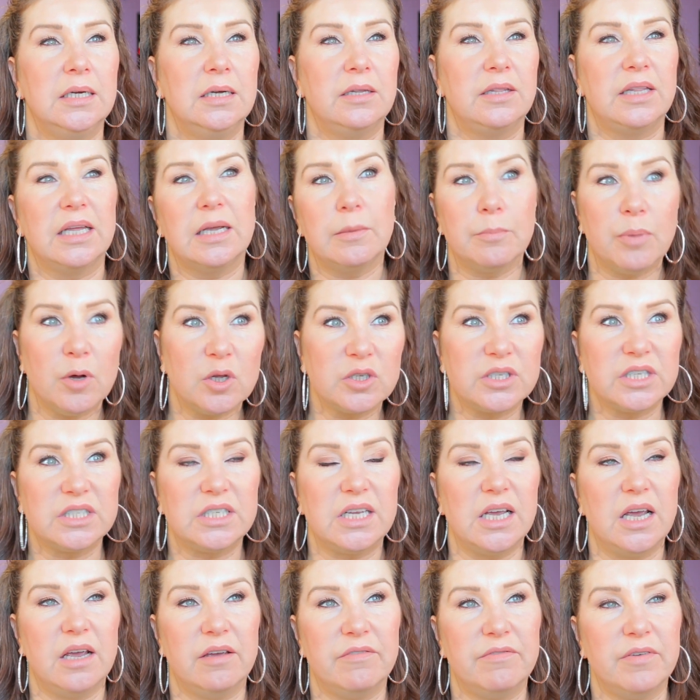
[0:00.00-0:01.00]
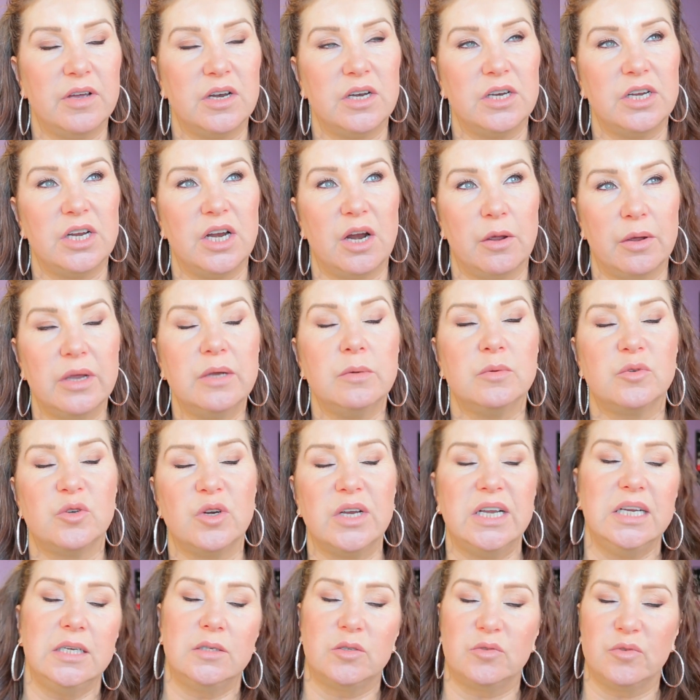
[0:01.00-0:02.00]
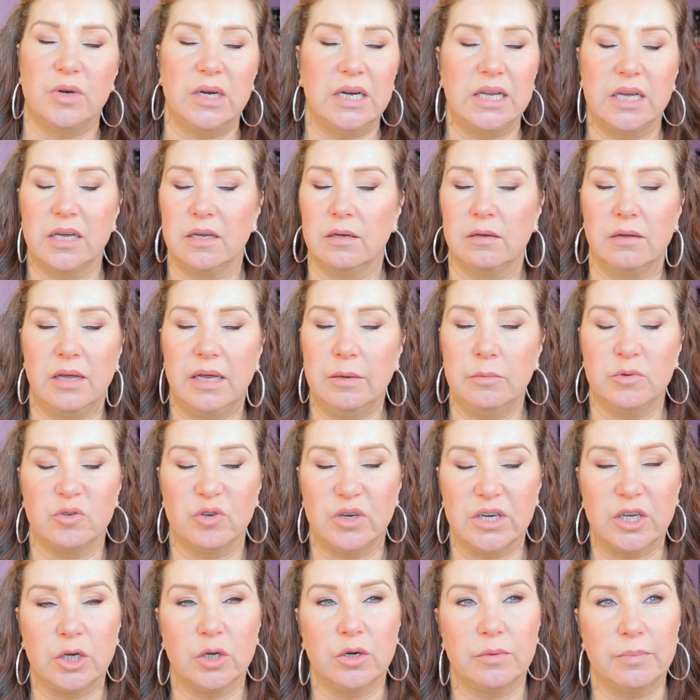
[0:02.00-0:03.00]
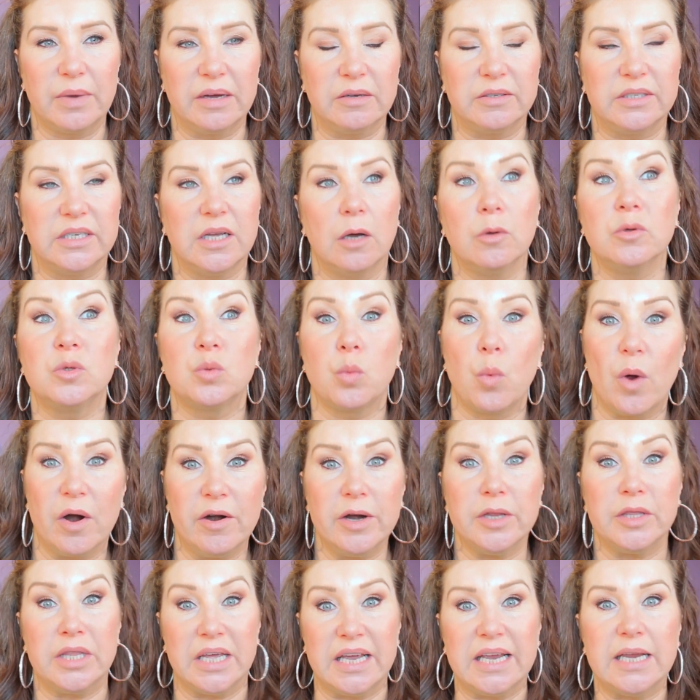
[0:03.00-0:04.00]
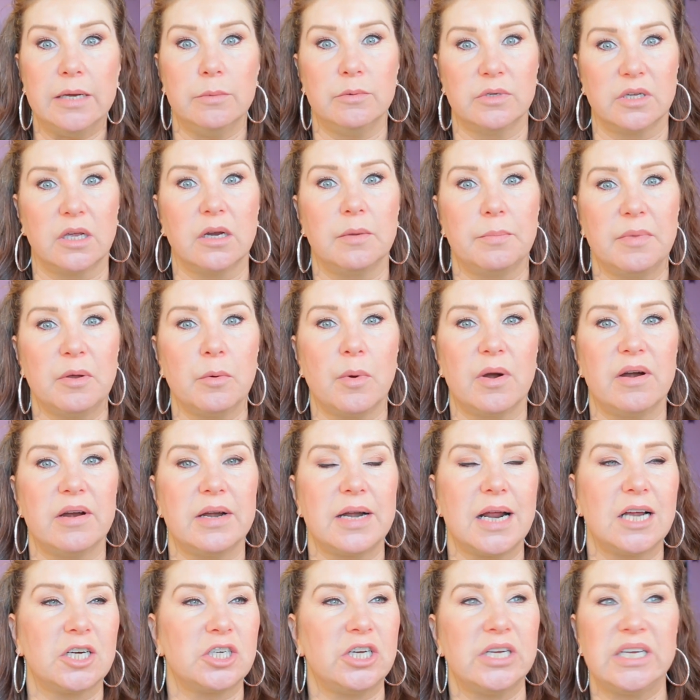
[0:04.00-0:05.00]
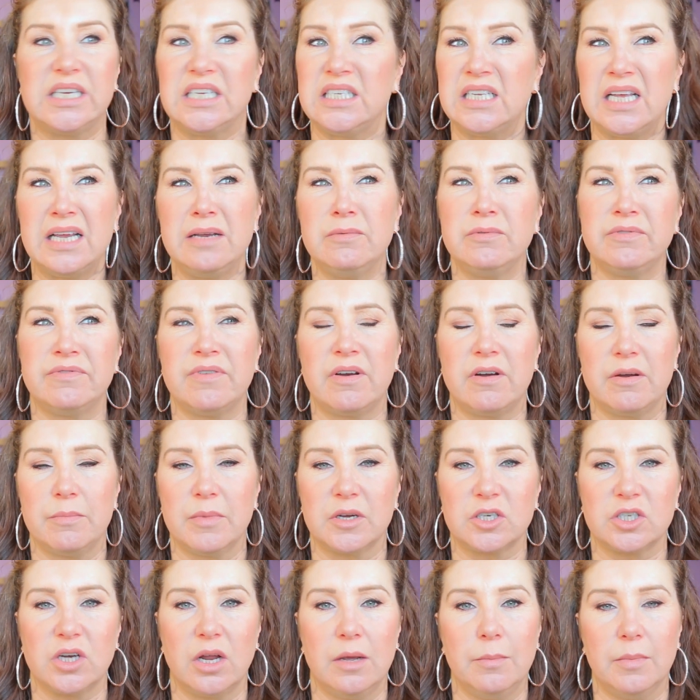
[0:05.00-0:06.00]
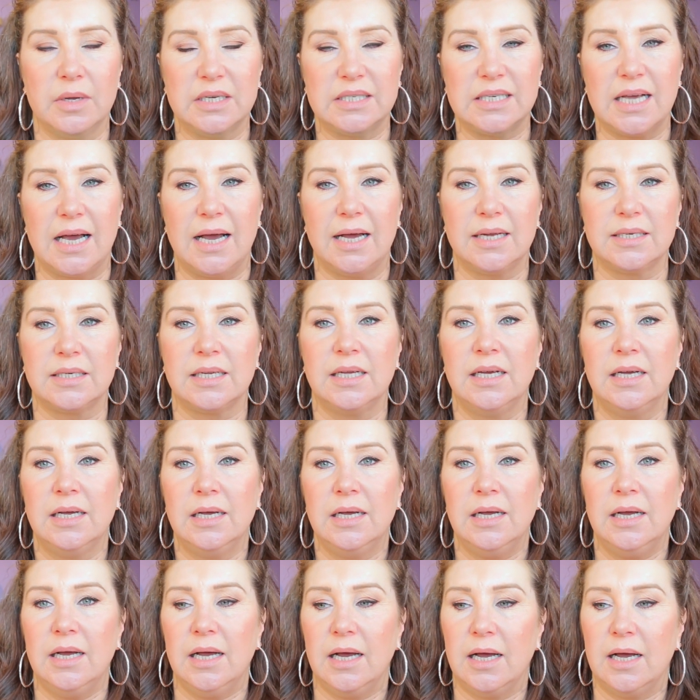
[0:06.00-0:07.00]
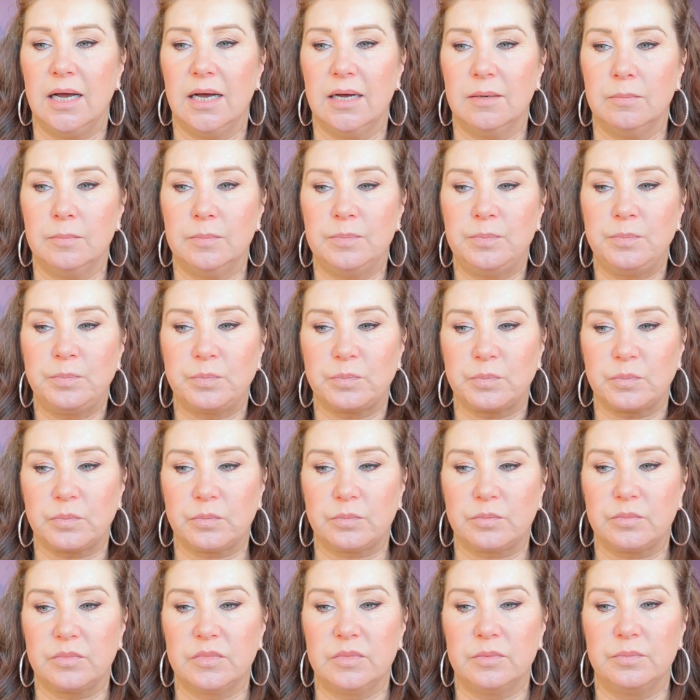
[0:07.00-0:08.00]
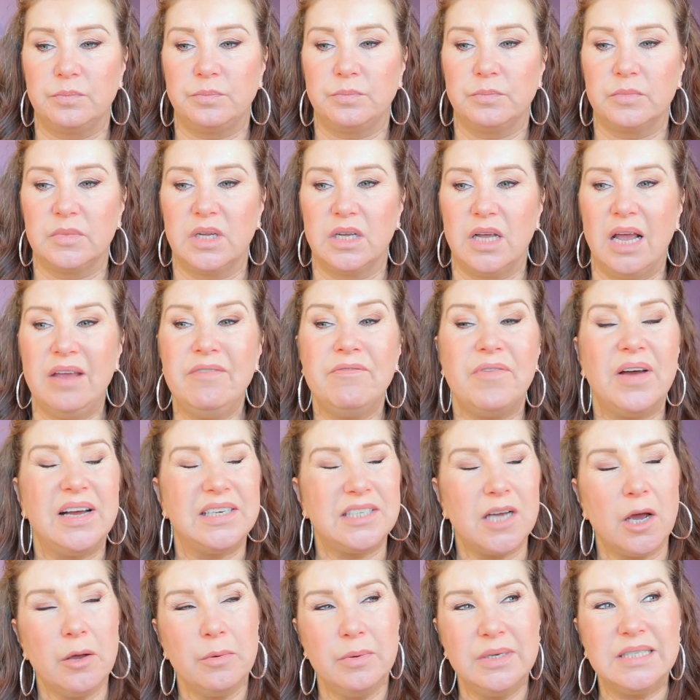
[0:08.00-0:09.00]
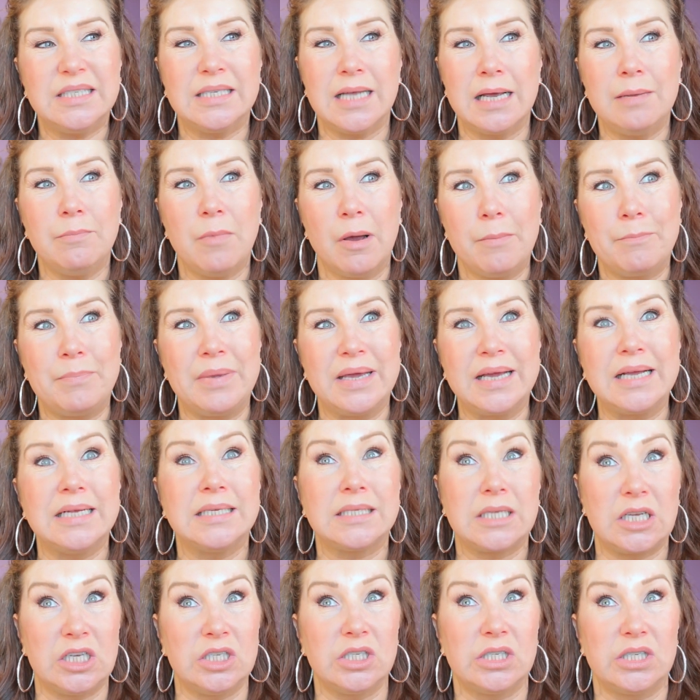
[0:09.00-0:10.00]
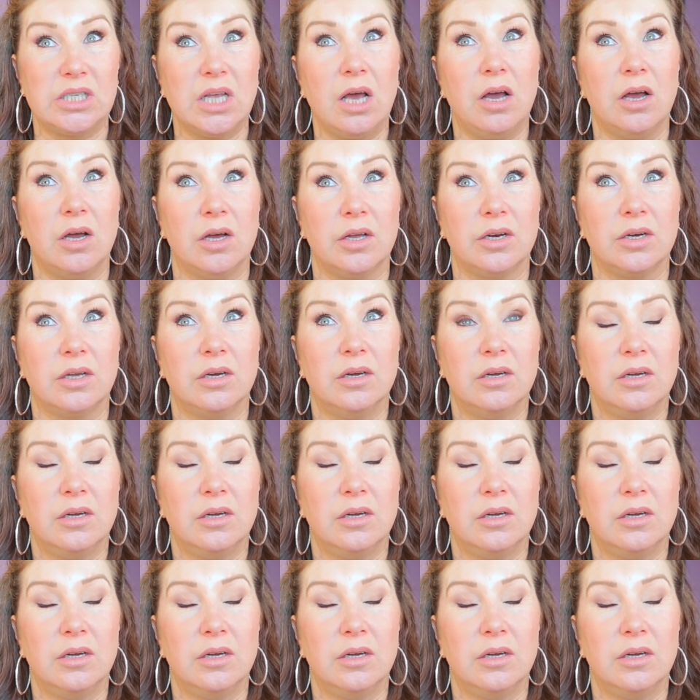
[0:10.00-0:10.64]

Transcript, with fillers: think positive. And you know, he was he's really he was really good about it. I was worried that he was going to be worried, actually, because he was very much like my dad. Um, in fact, I would say my biggest concern